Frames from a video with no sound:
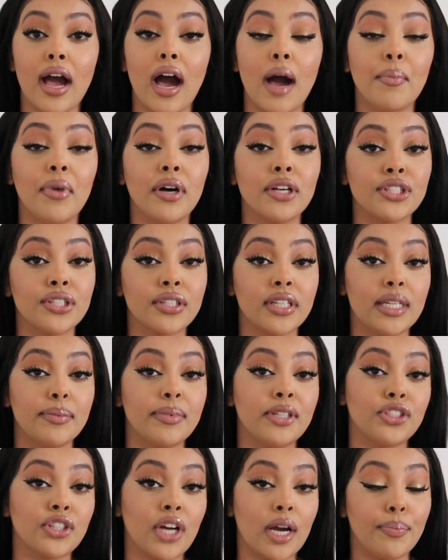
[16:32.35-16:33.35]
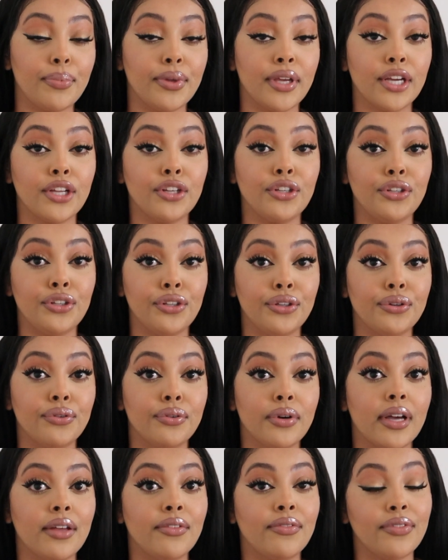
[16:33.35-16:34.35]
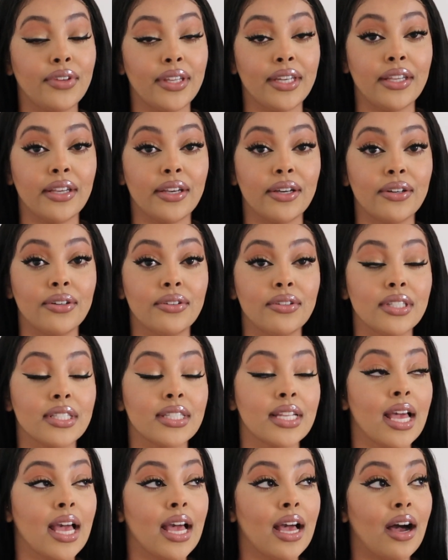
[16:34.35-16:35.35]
I'm also going to be dropping new videos